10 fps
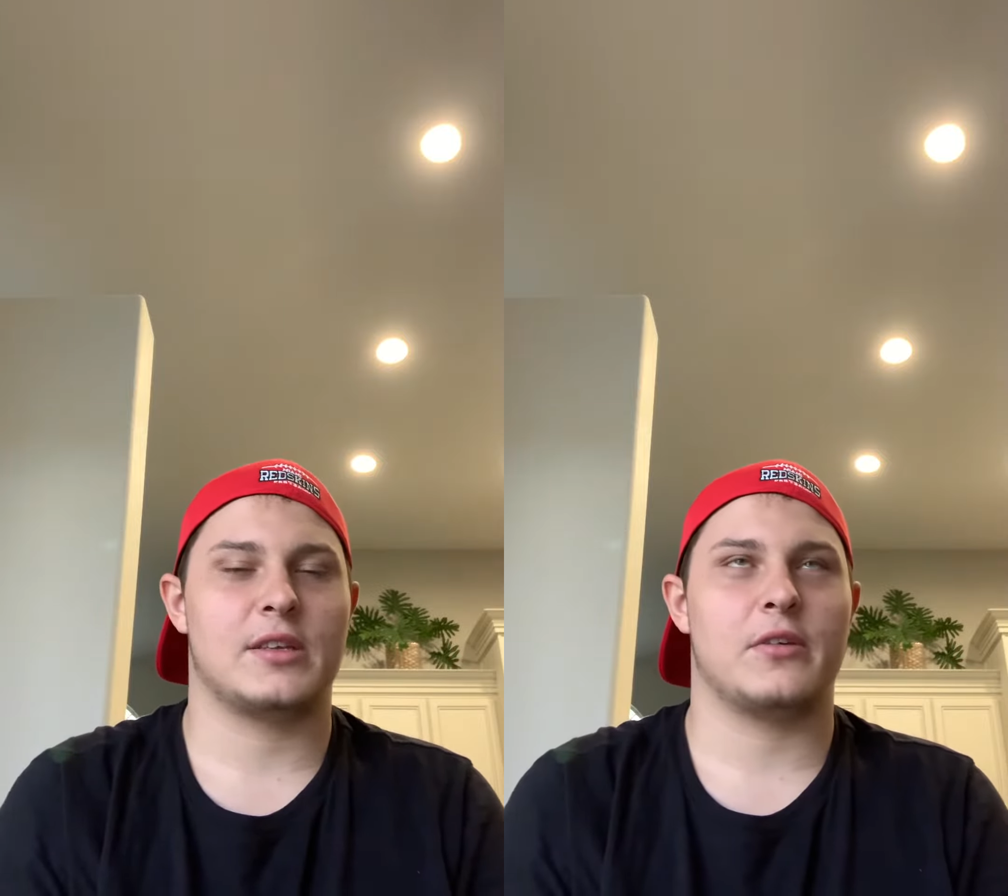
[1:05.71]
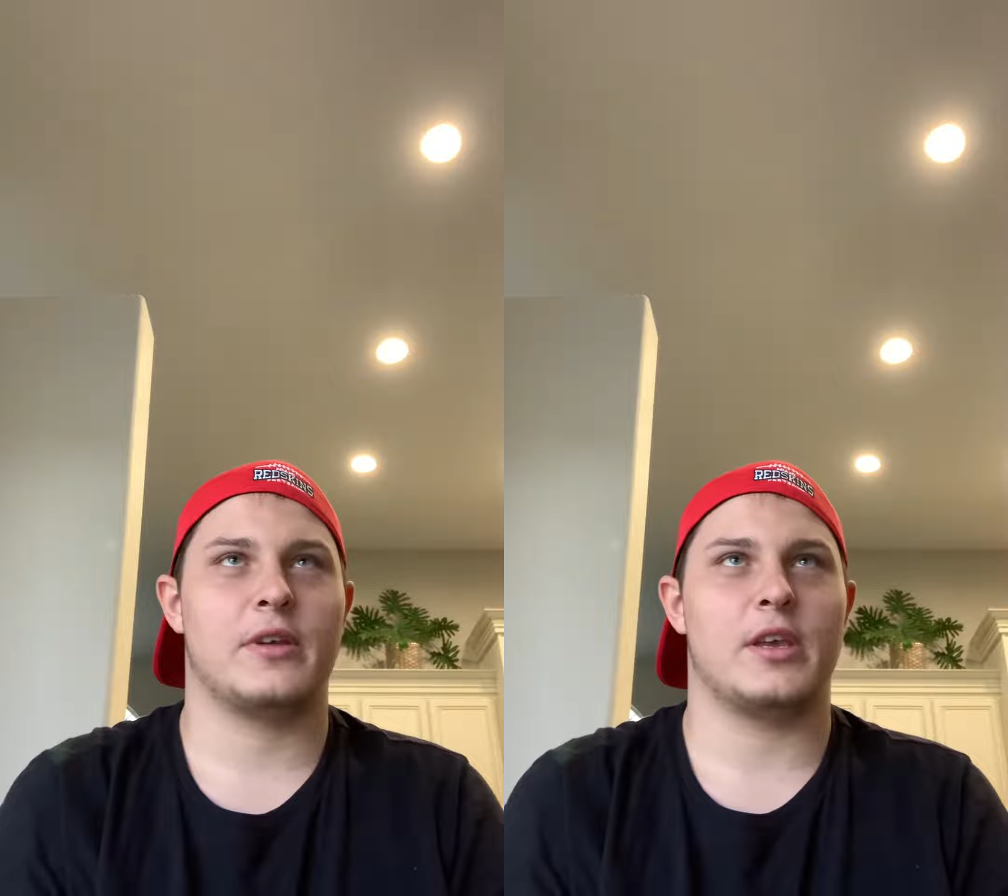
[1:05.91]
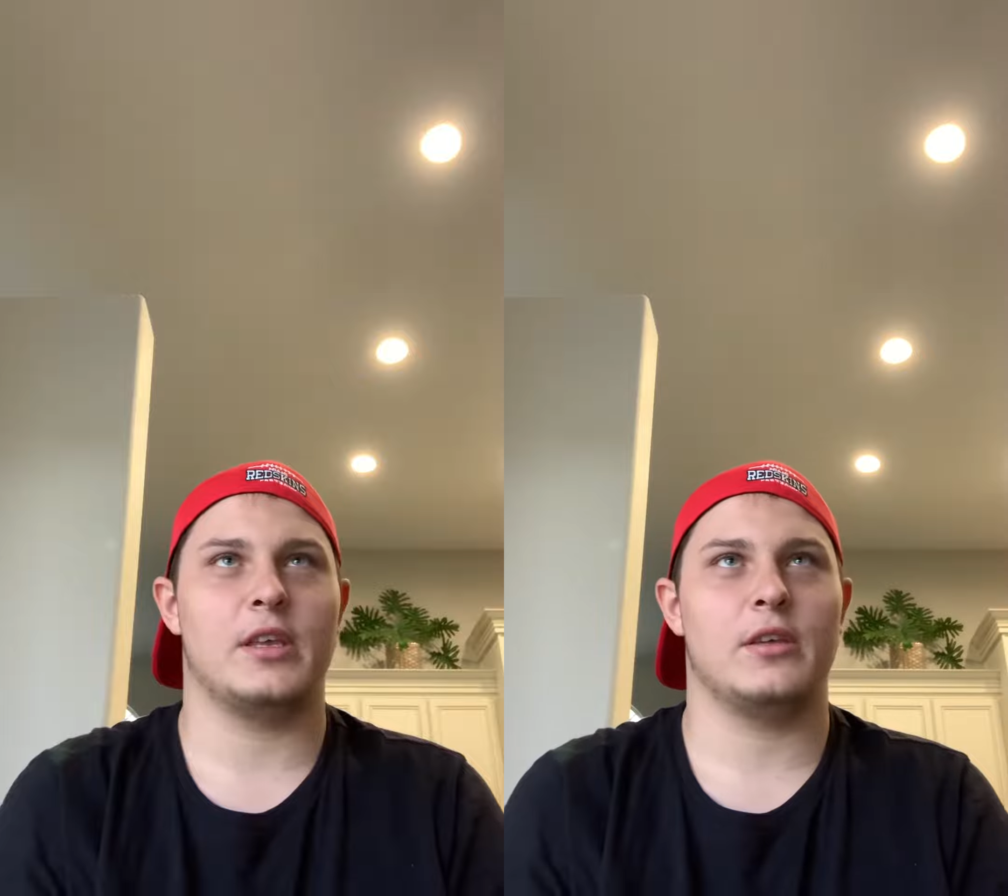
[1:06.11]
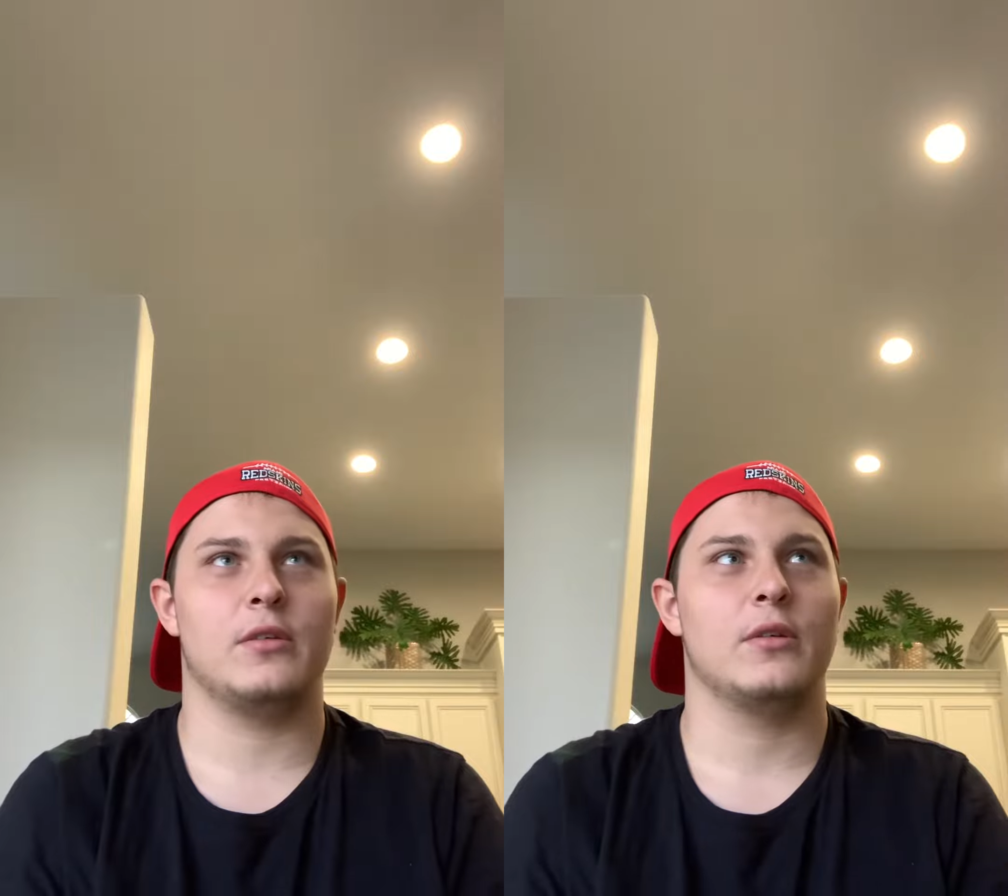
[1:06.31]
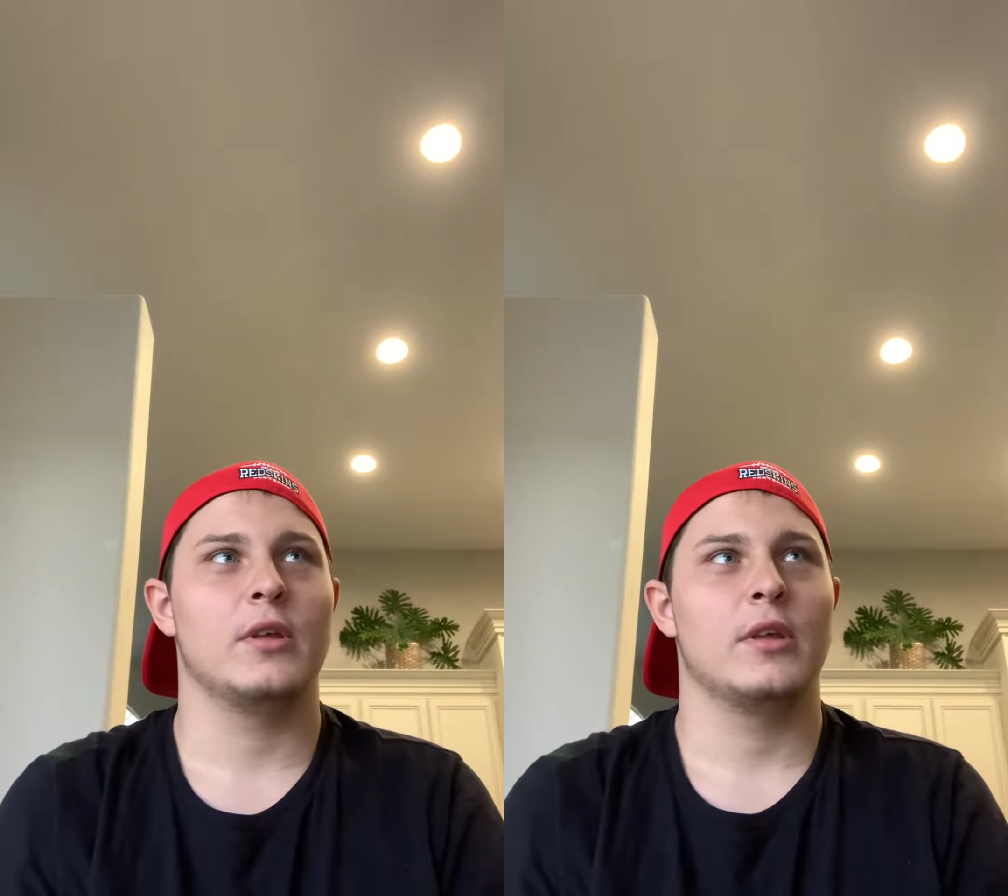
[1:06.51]
He'll get
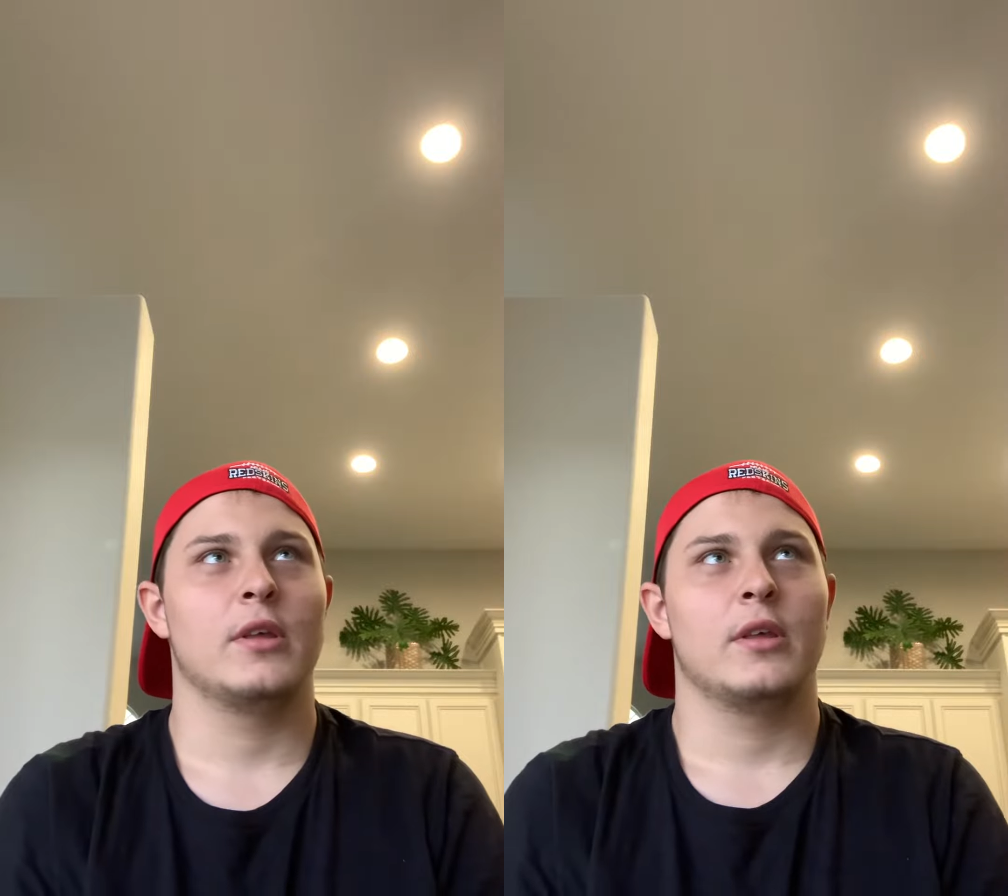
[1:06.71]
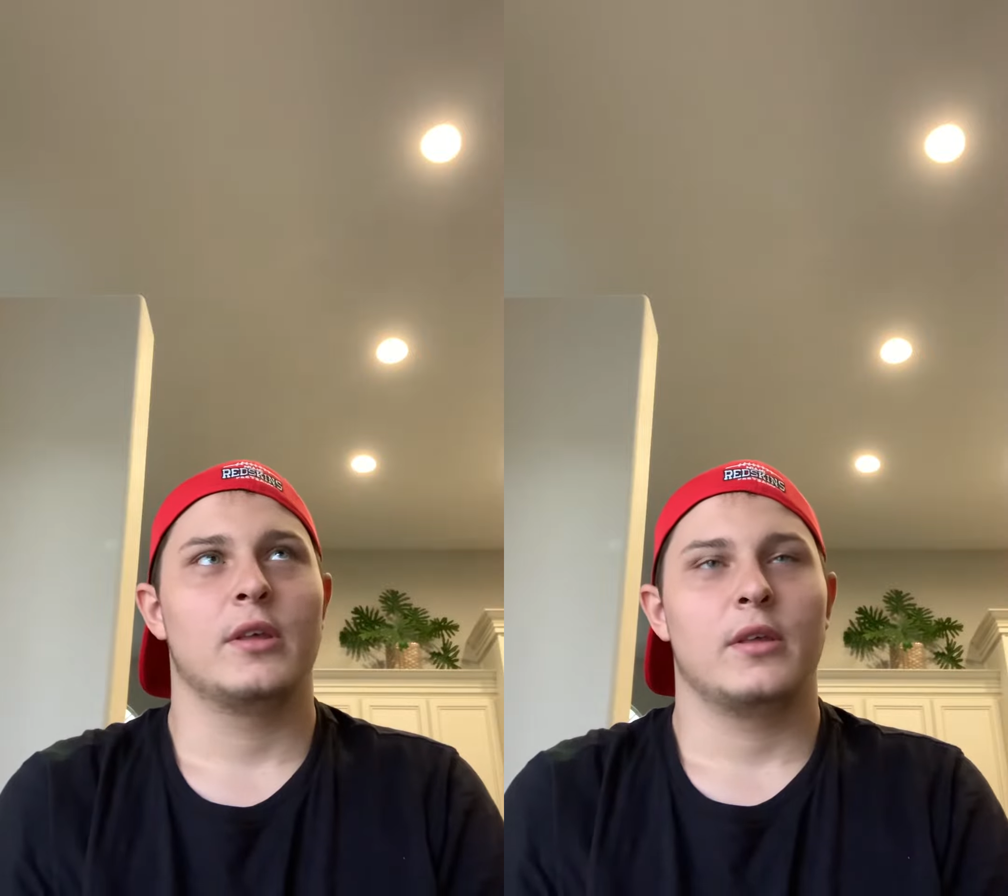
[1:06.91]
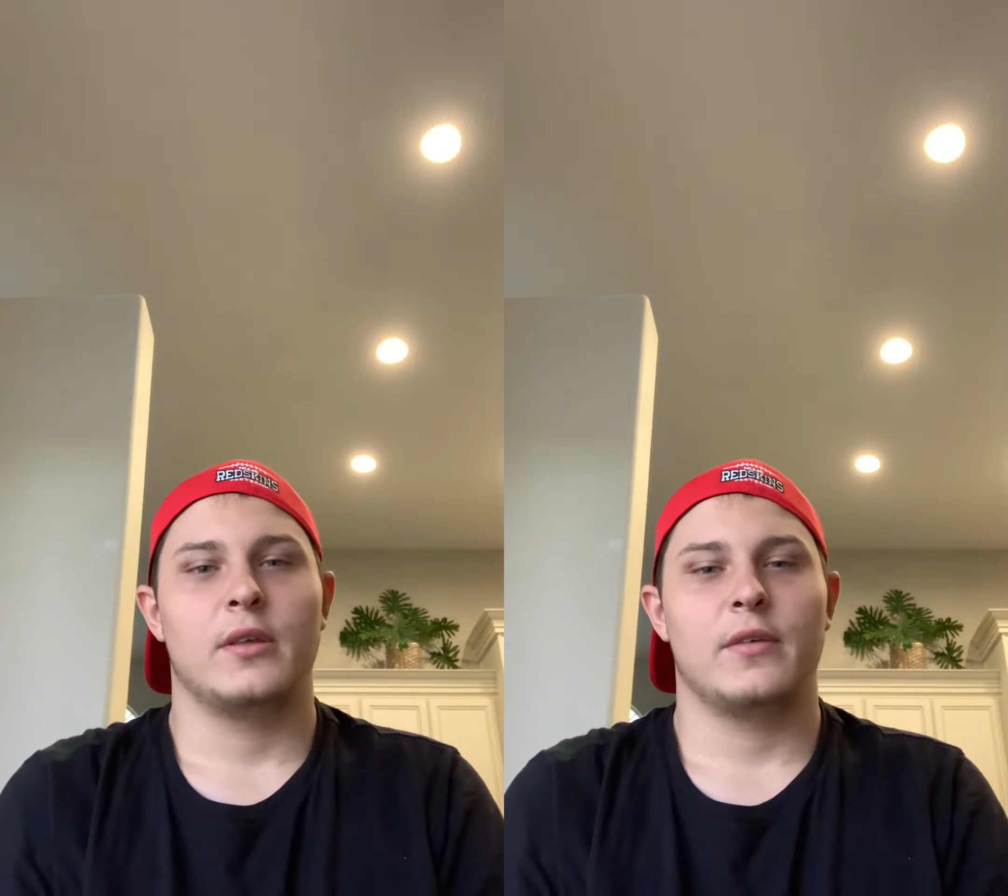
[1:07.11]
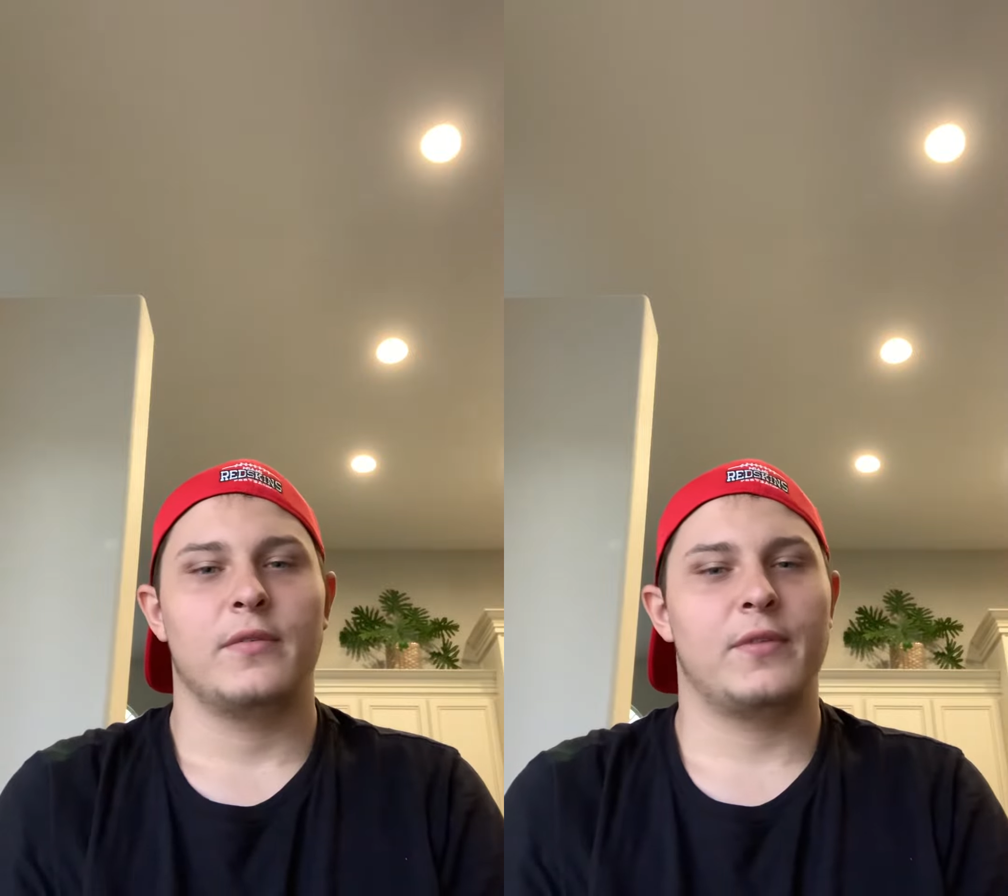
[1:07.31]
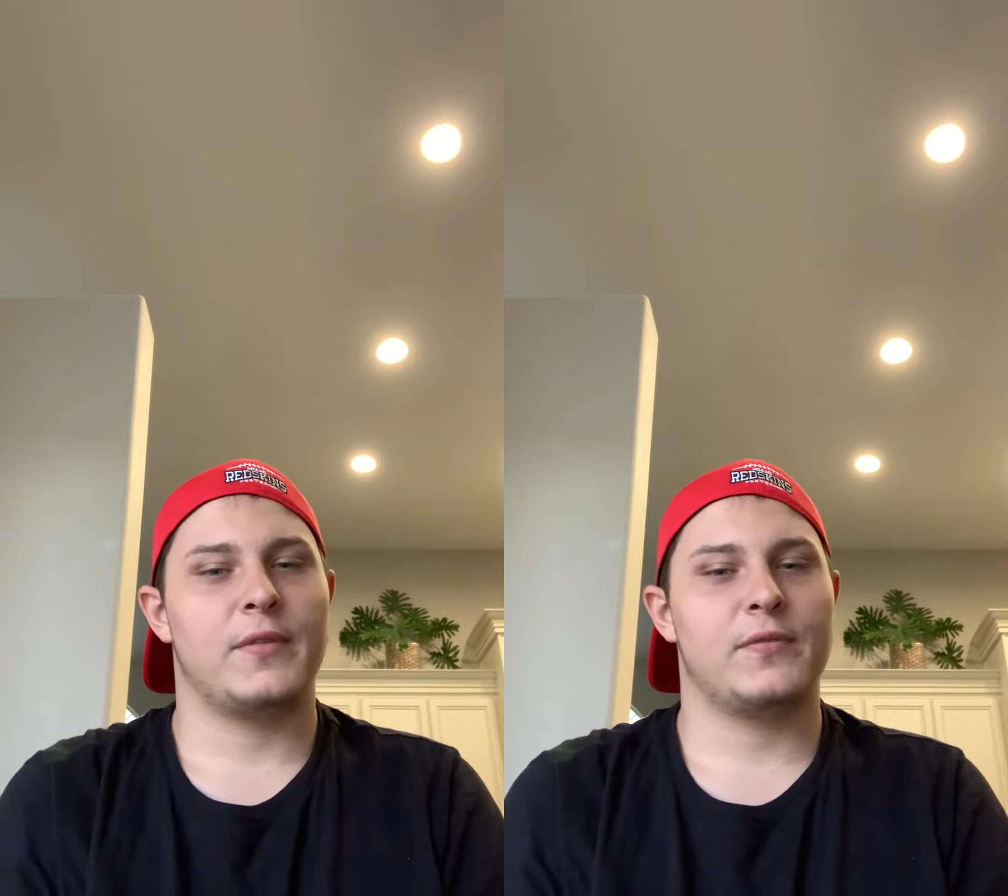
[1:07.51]
you
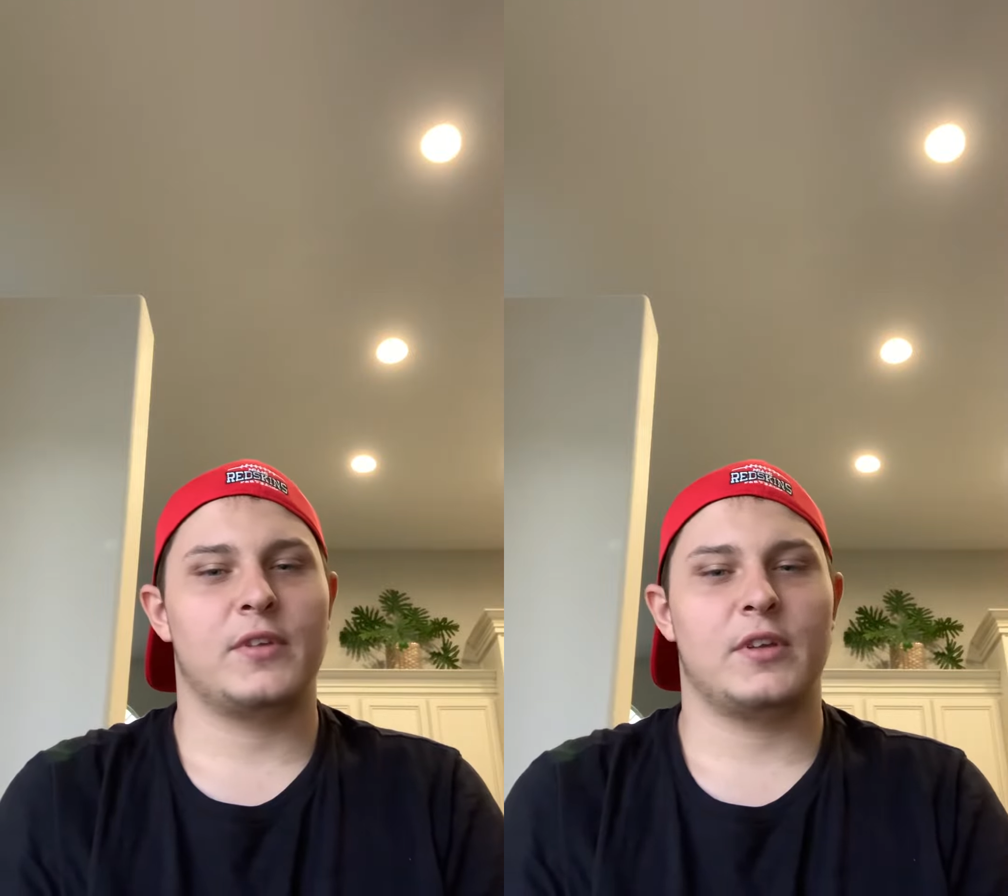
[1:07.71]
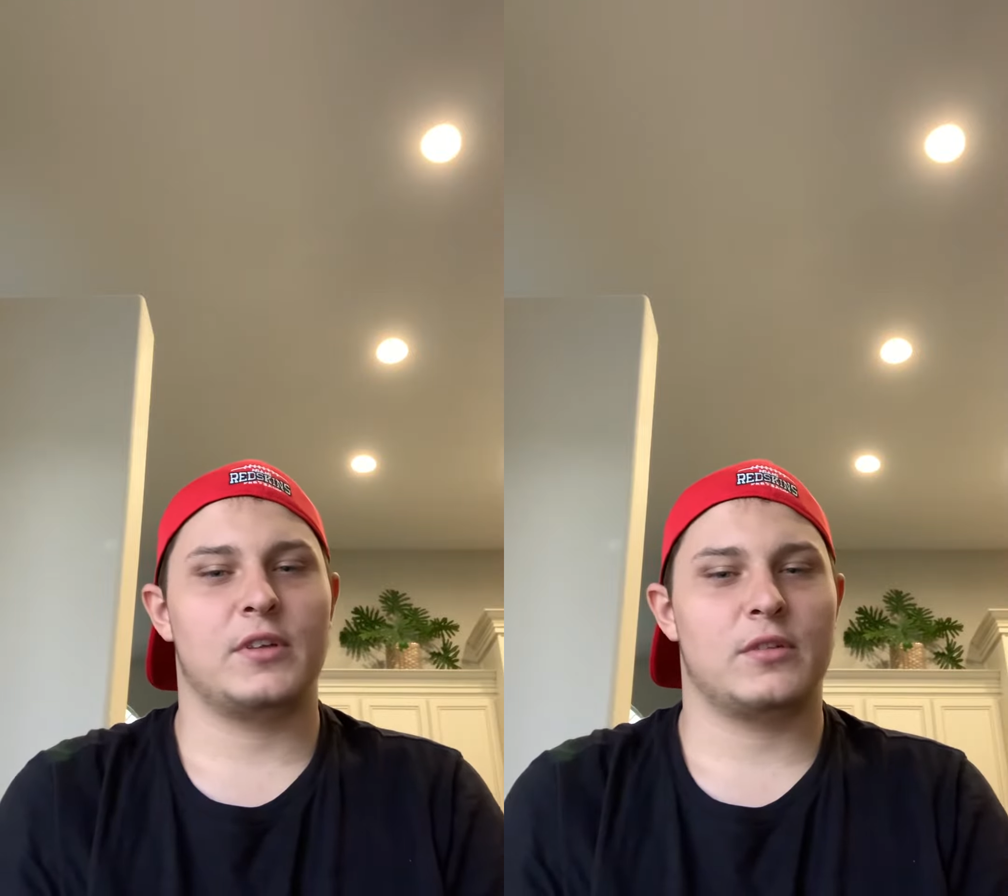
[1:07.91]
15